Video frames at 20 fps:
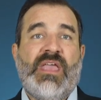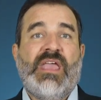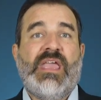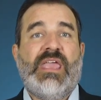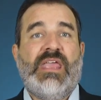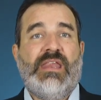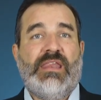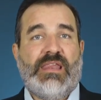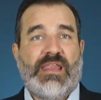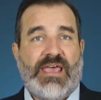
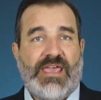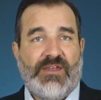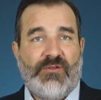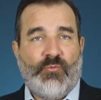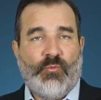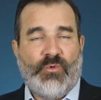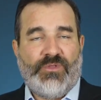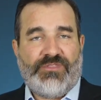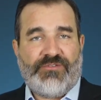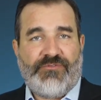in
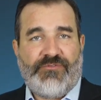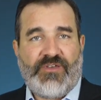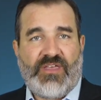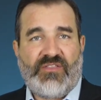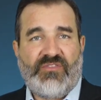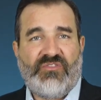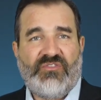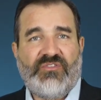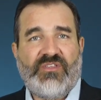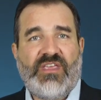line with the
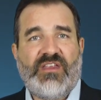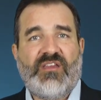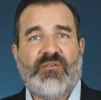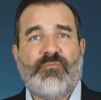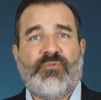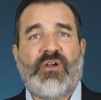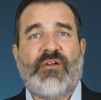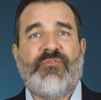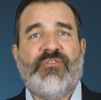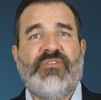Fed's stated
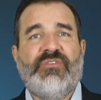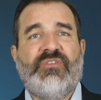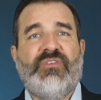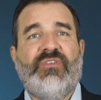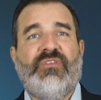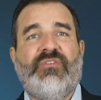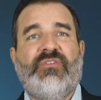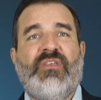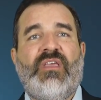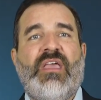
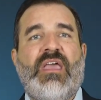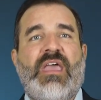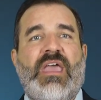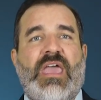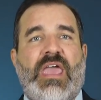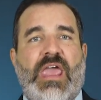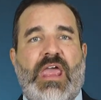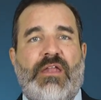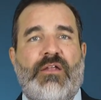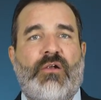preferences
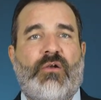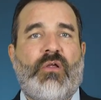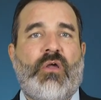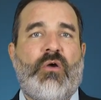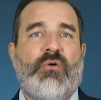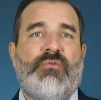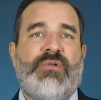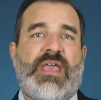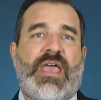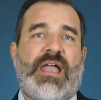and our
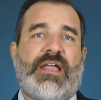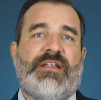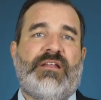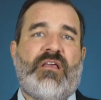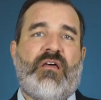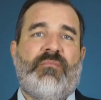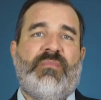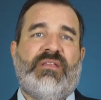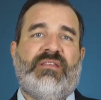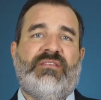own
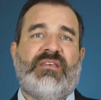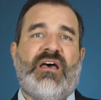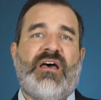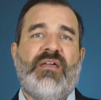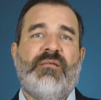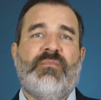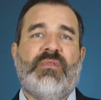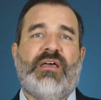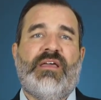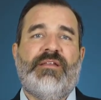economic
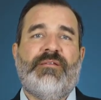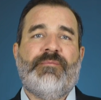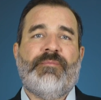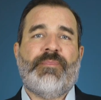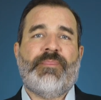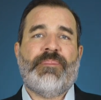timeline.